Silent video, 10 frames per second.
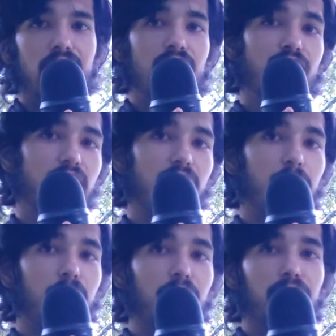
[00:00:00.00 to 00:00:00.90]
Check out
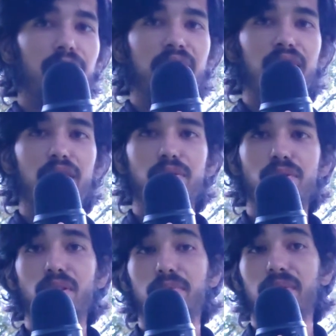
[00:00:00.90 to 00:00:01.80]
my other videos
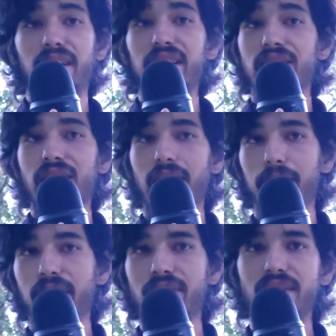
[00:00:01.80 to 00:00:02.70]
on related
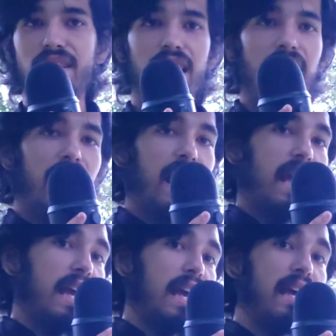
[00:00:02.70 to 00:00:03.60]
topics,
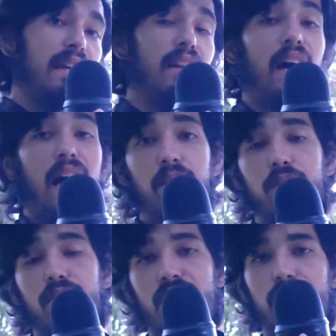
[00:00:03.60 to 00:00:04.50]
and I
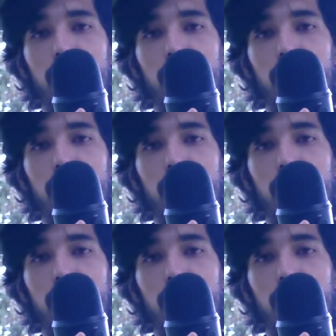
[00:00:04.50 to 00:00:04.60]
will see you